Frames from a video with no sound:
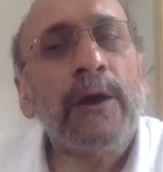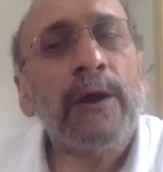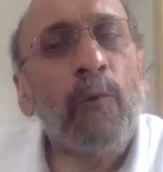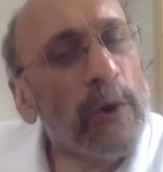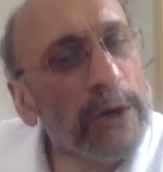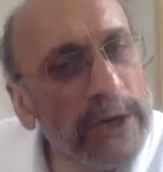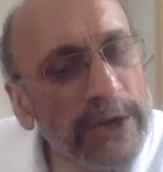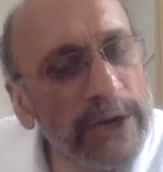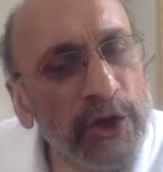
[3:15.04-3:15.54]

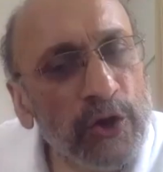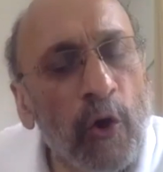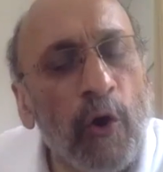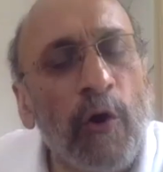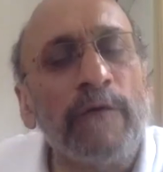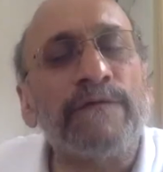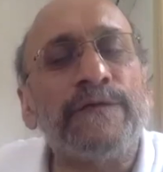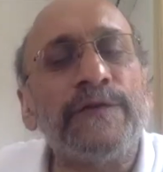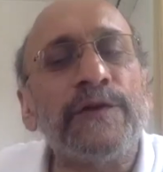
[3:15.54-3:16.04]
What are
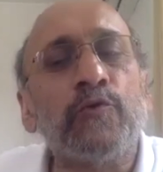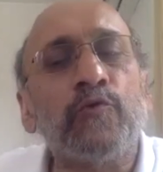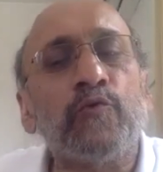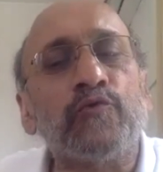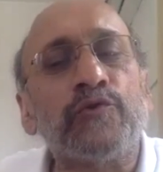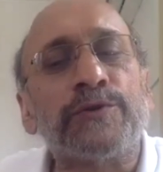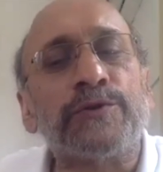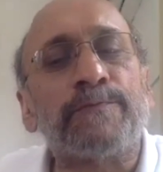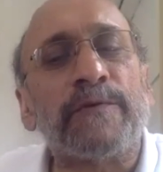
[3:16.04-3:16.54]
your
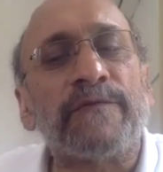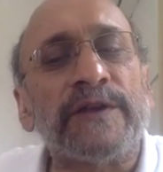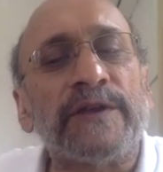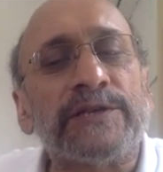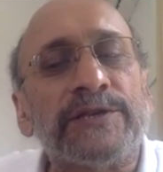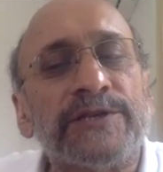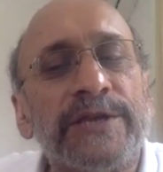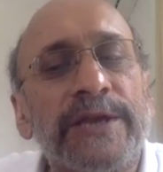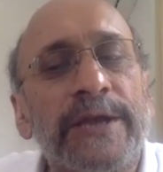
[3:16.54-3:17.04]
views,
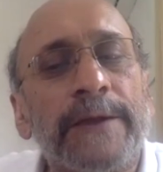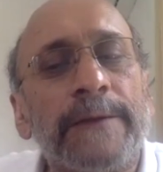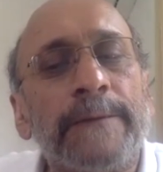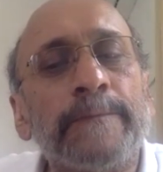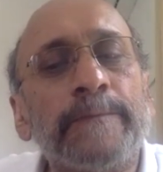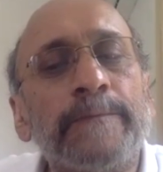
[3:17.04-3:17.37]
Professor Singh?